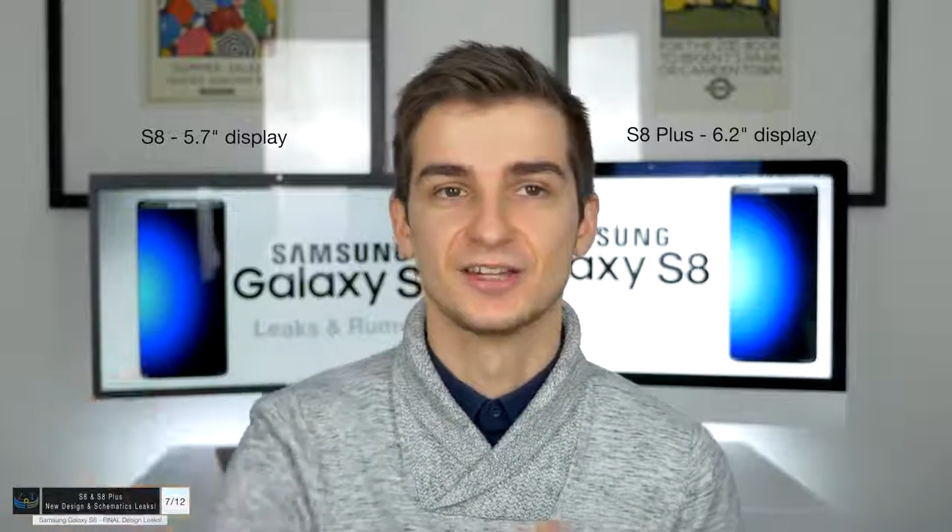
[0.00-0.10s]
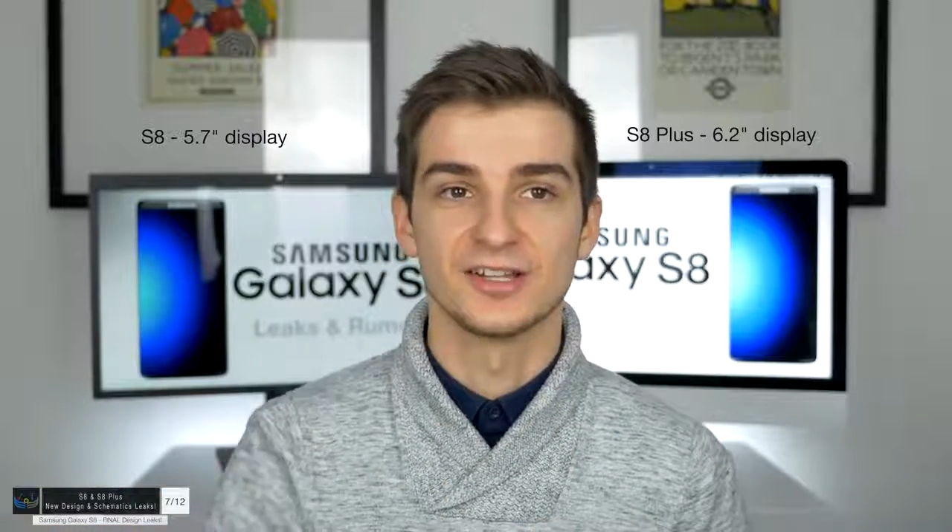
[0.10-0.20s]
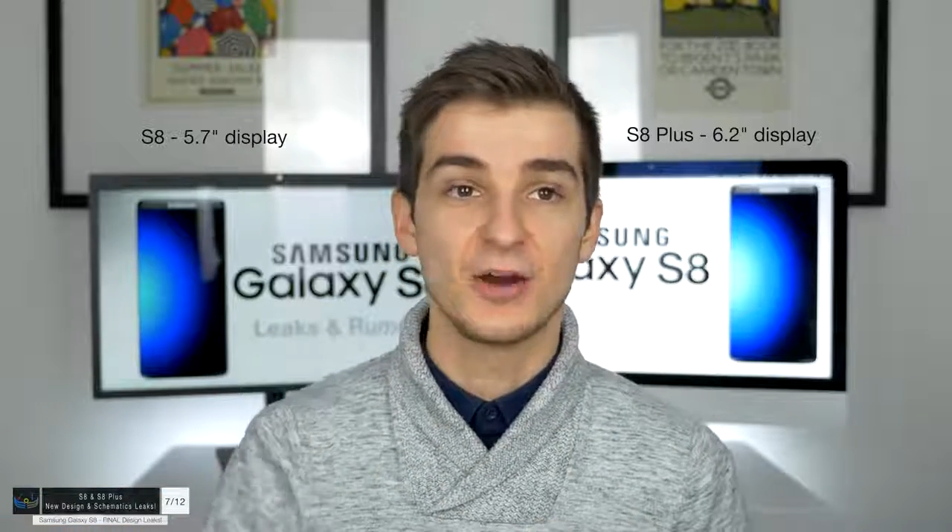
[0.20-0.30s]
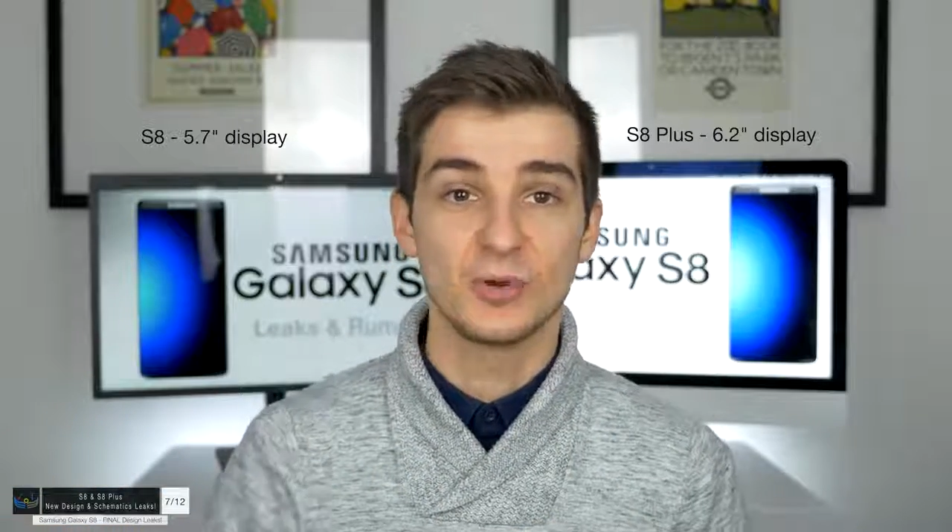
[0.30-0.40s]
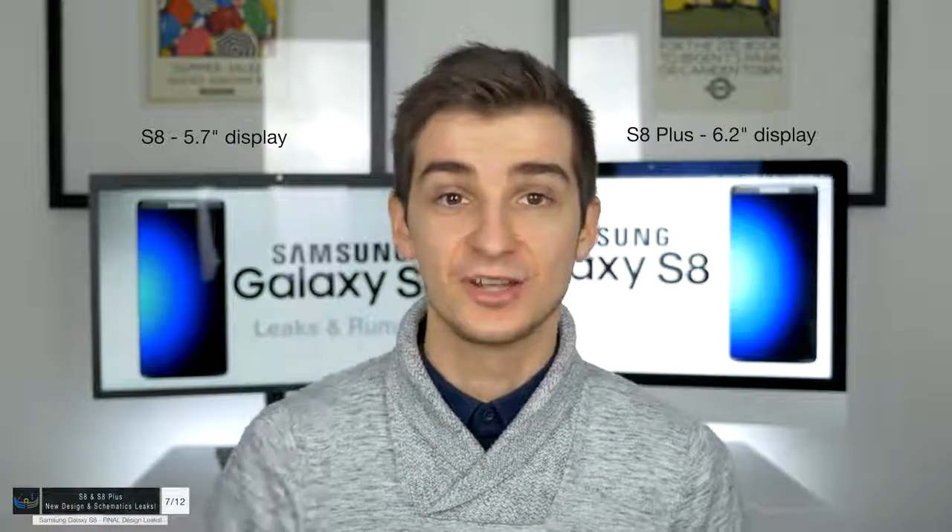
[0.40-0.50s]

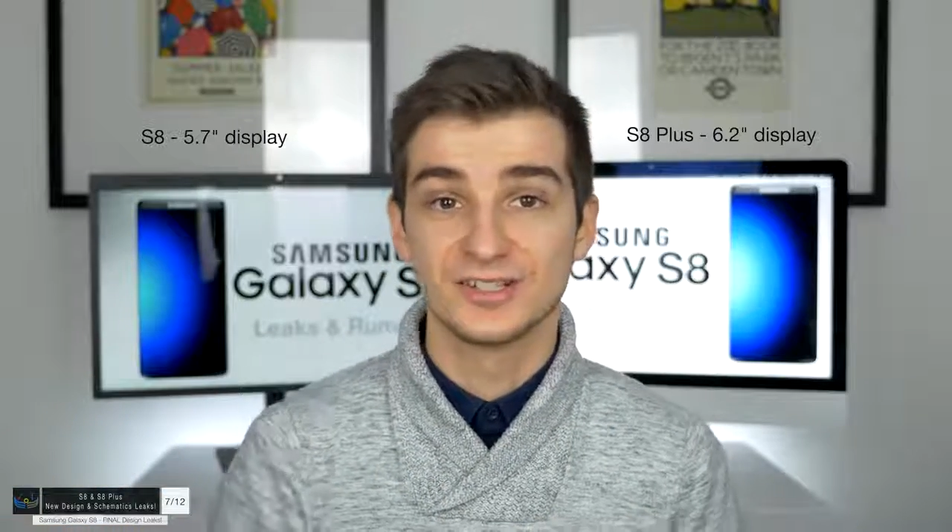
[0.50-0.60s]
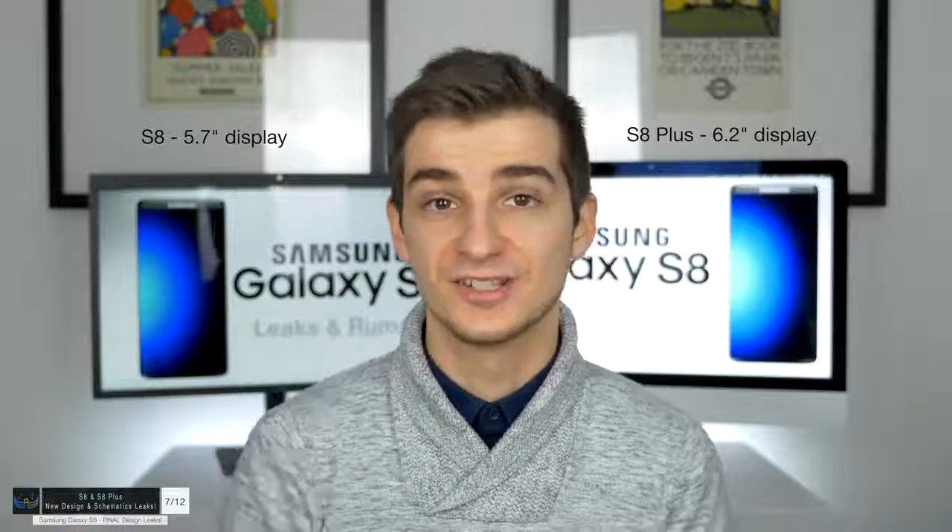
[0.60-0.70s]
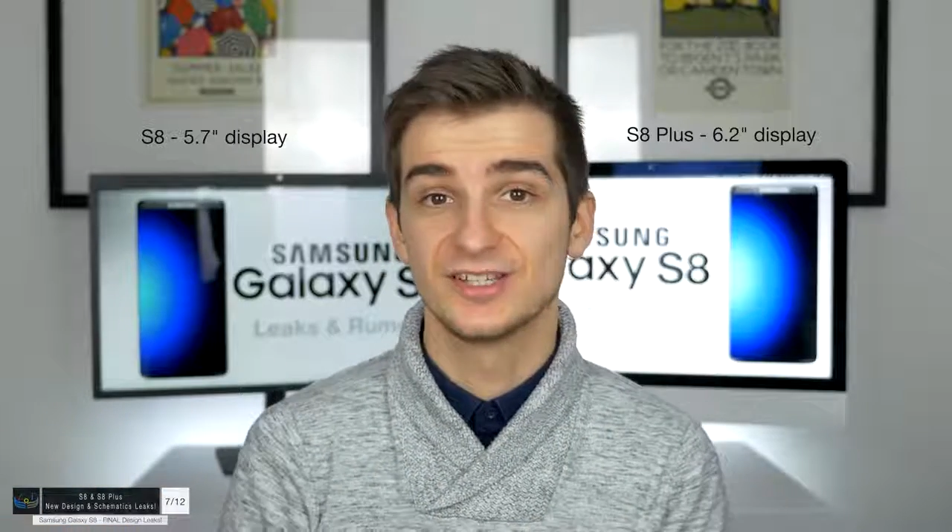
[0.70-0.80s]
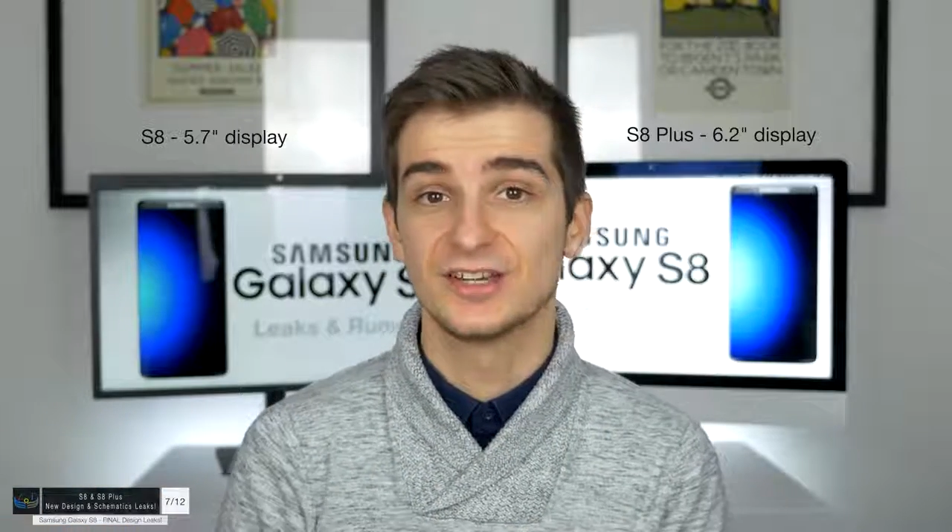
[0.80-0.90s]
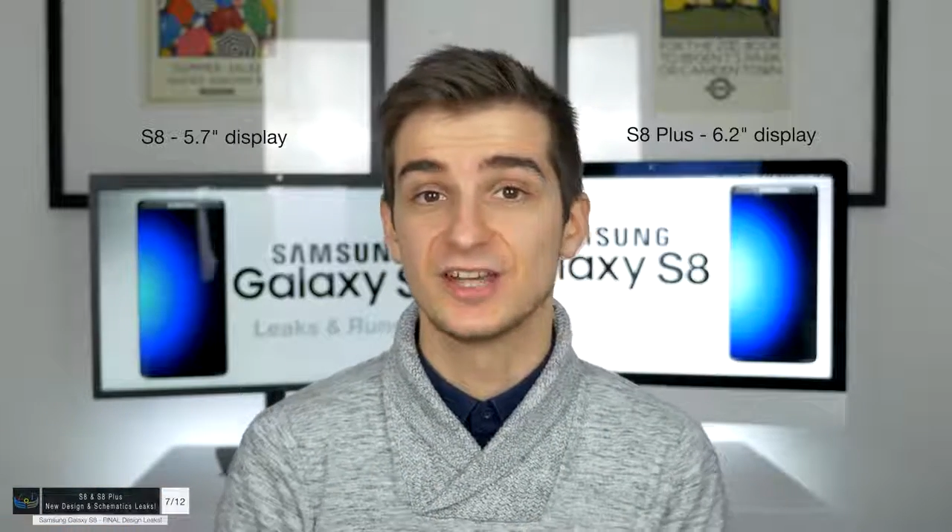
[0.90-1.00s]
now we can
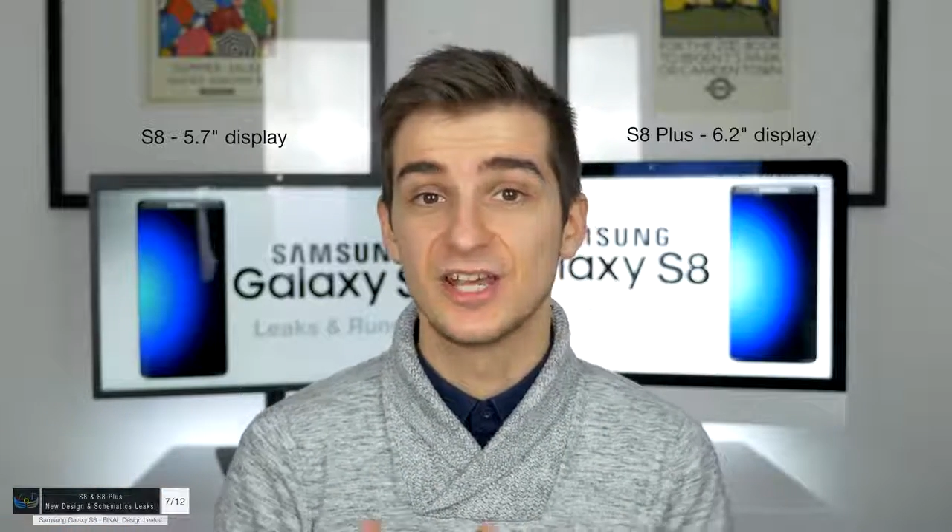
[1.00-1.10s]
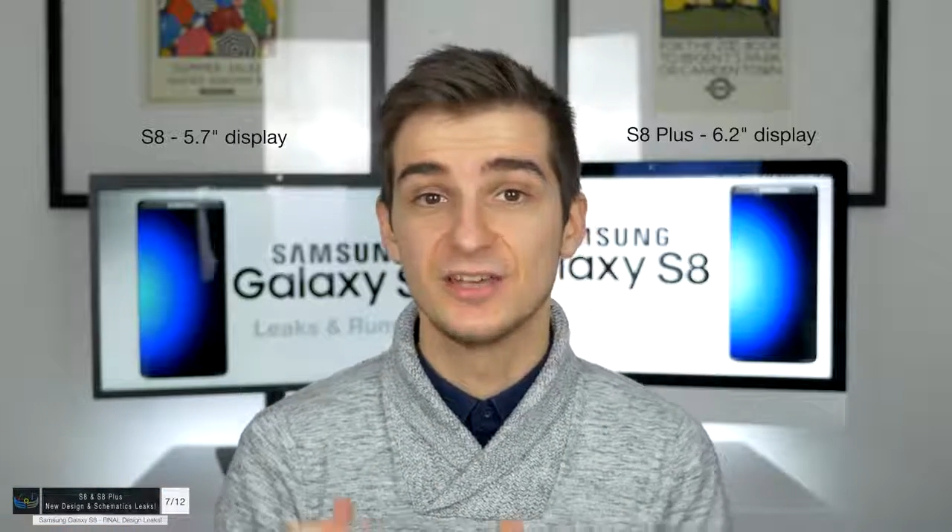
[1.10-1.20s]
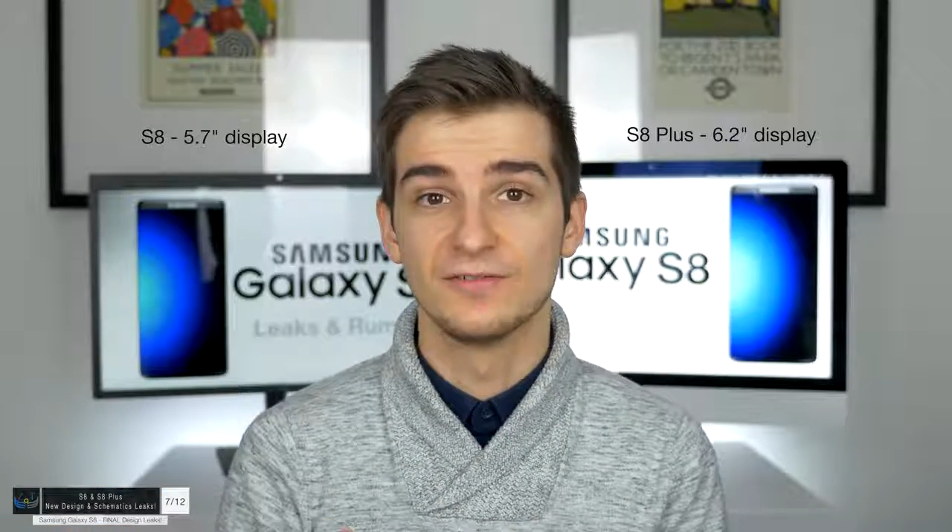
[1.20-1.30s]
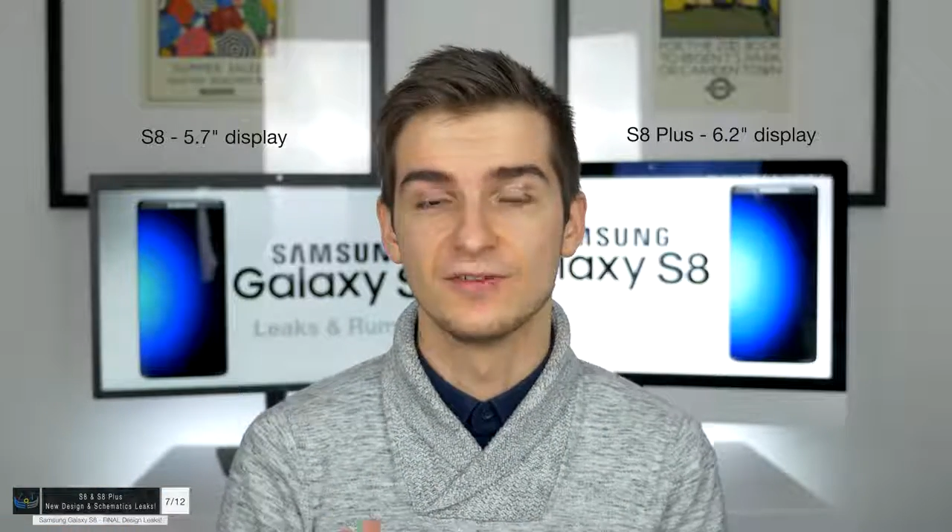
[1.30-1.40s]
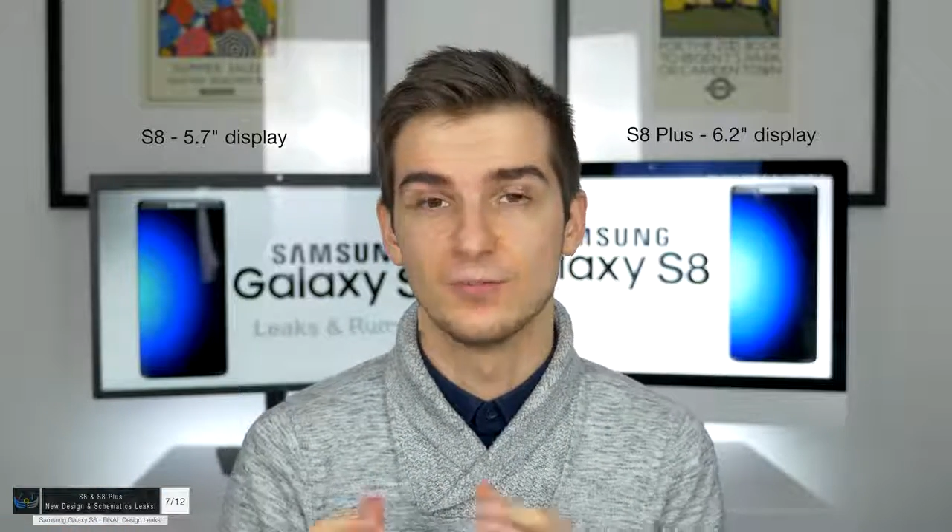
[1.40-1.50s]
see an
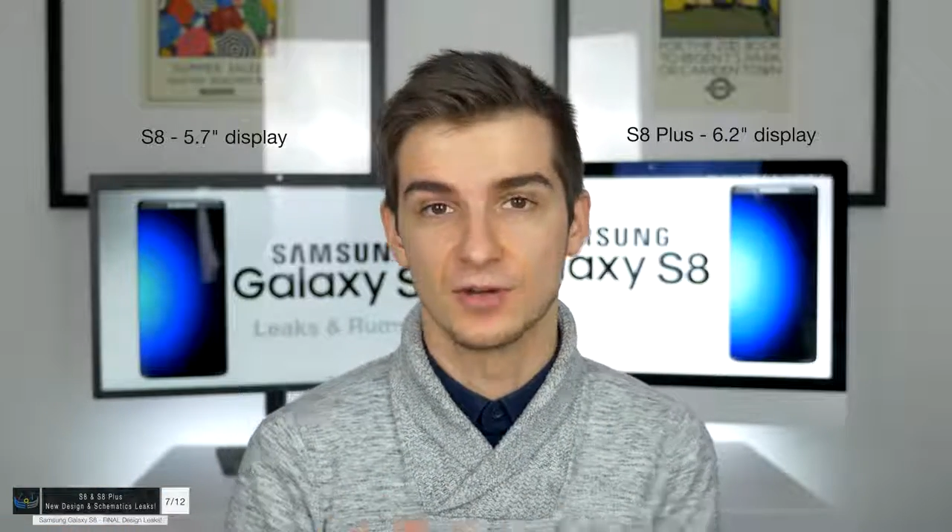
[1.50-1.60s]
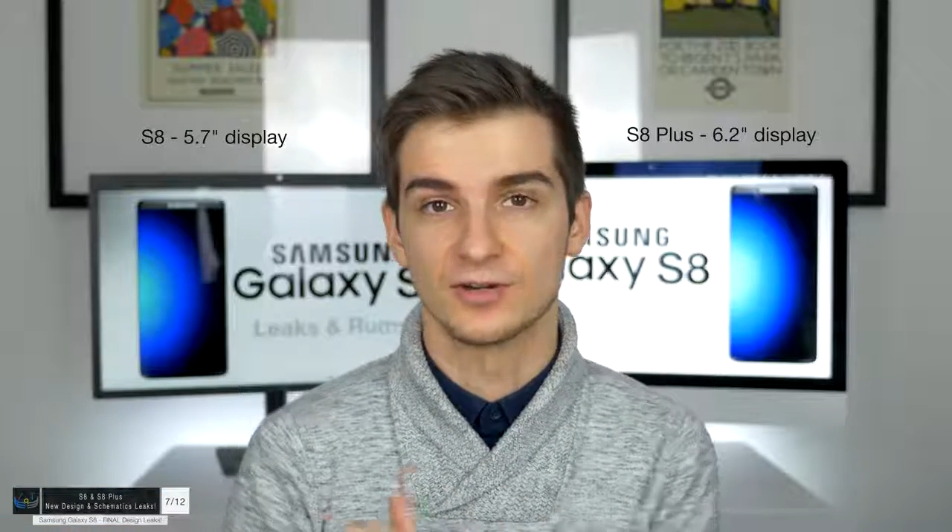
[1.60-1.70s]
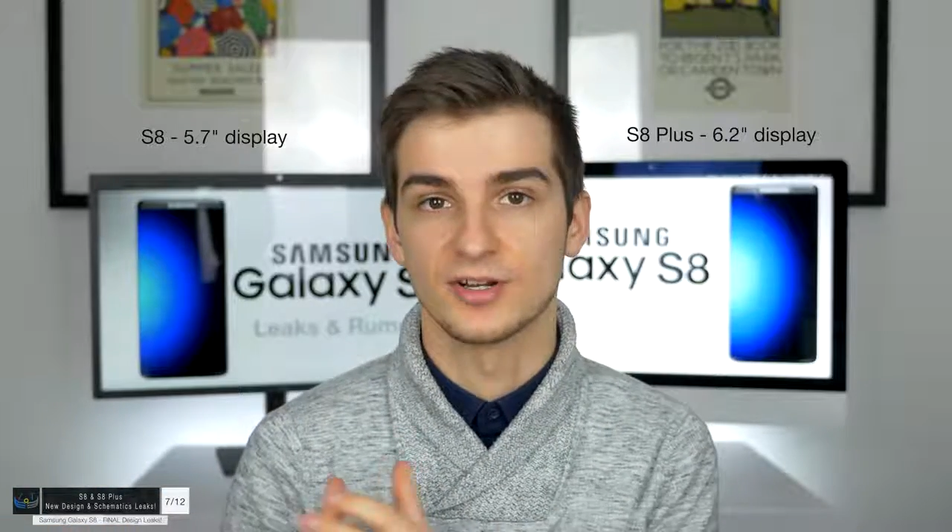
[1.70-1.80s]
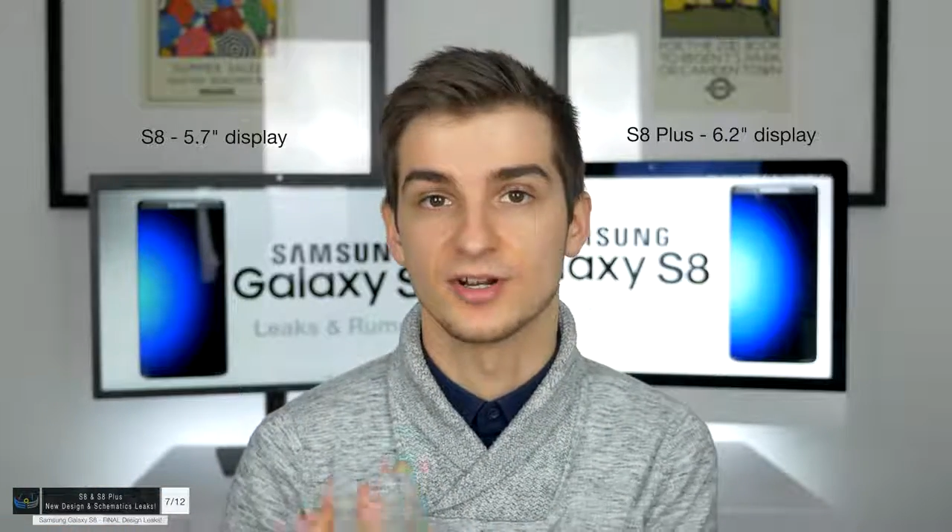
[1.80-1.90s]
even bigger